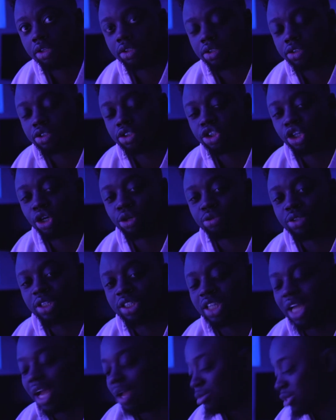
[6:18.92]
So the
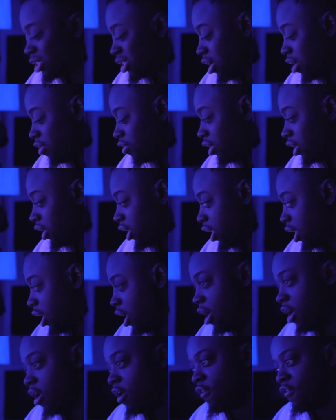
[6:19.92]
time is currently
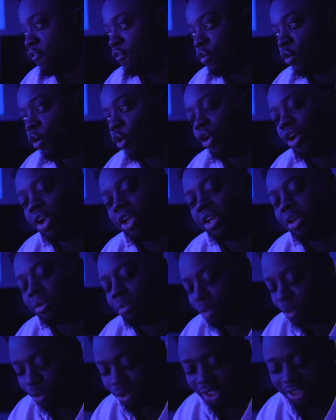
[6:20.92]
four in the
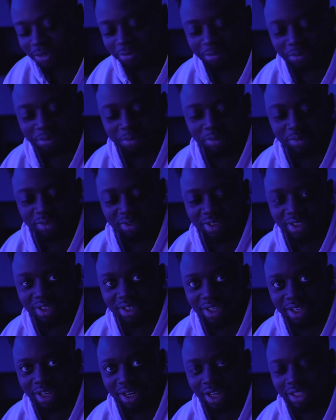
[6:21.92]
morning.
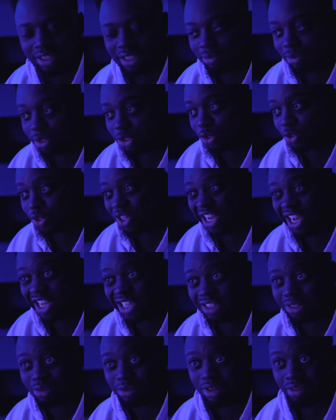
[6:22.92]
Last time I saw you
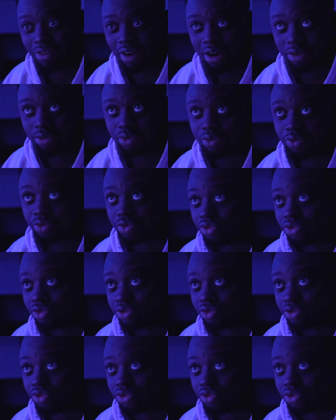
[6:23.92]
guys, it was around